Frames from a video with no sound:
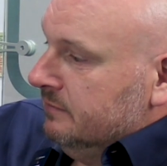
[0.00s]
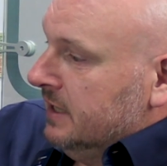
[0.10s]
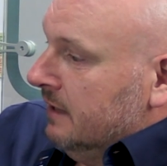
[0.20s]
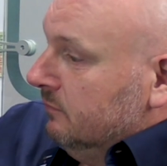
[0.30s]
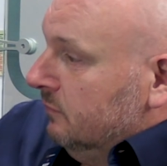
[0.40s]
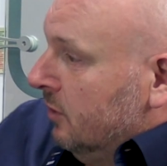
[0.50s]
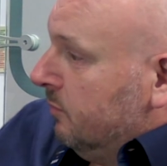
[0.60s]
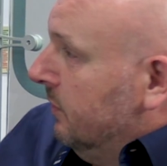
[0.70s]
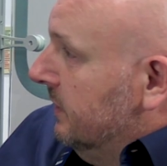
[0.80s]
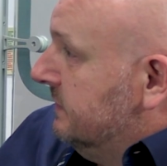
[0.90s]
Now,
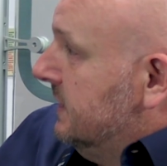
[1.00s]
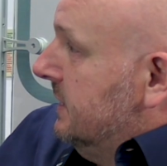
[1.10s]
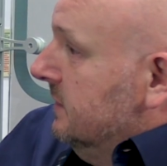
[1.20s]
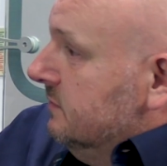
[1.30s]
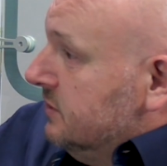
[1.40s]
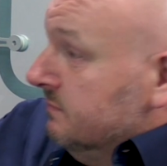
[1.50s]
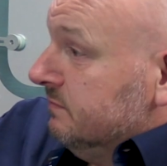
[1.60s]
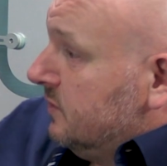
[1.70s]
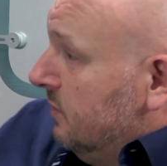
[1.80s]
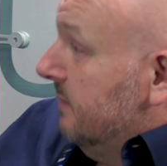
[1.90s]
Logpoint have taken some
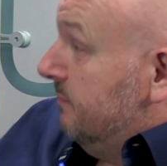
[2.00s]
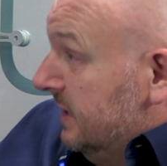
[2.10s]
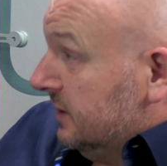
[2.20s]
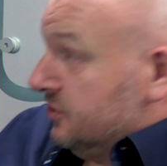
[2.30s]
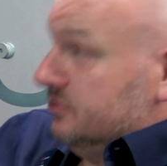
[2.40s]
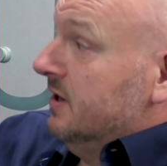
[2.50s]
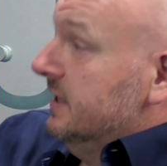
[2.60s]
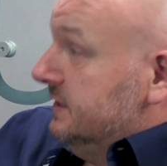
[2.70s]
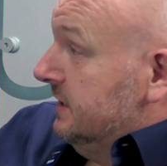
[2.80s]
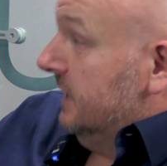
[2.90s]
quite big
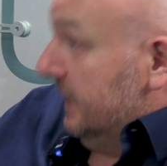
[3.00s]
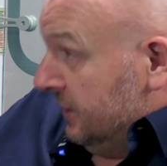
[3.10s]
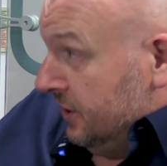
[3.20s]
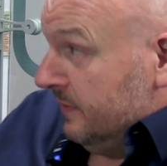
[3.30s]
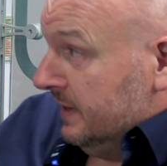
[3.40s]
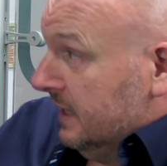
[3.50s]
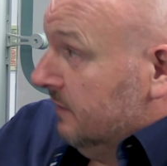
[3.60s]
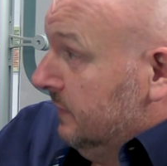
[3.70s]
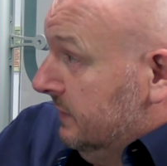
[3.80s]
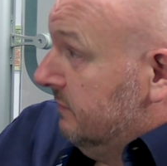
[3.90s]
strides in doing
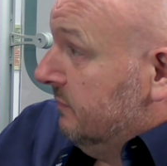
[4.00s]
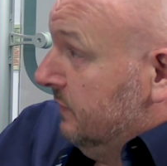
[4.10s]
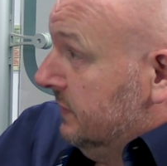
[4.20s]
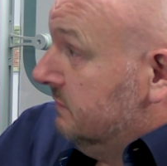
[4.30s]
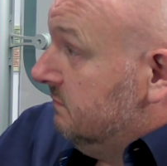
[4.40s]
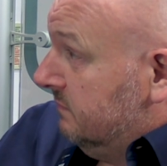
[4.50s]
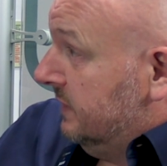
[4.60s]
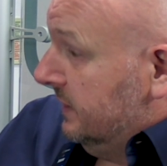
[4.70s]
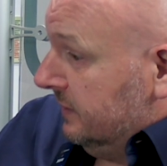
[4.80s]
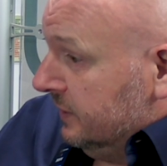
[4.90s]
that with
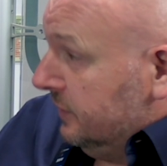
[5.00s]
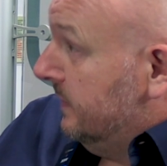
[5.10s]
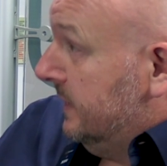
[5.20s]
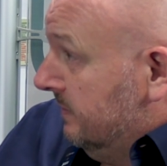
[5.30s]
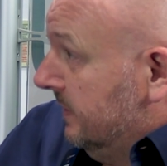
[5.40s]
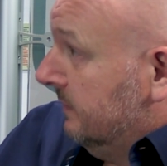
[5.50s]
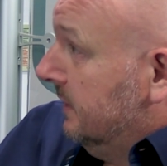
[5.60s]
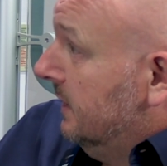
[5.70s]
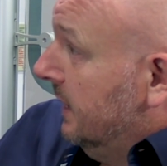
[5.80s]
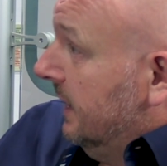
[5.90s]
the UEBA
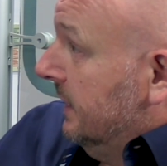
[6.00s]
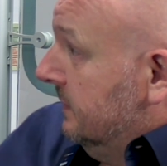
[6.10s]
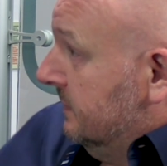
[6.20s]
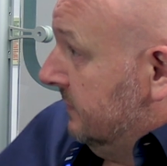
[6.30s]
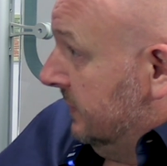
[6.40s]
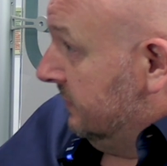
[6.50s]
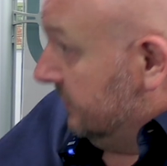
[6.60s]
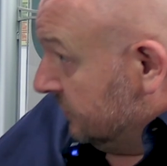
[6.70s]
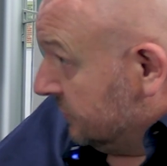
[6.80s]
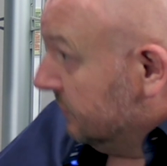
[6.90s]
and the
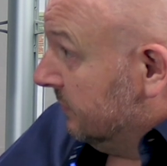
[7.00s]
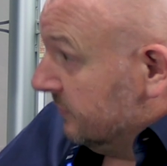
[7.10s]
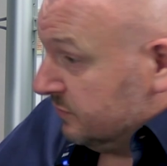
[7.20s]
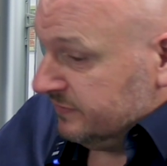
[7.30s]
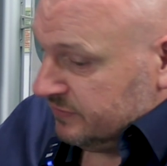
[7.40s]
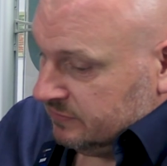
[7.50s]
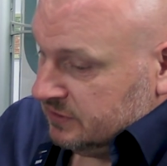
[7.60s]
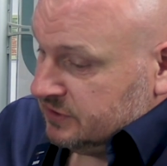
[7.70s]
SOAR, as we sort of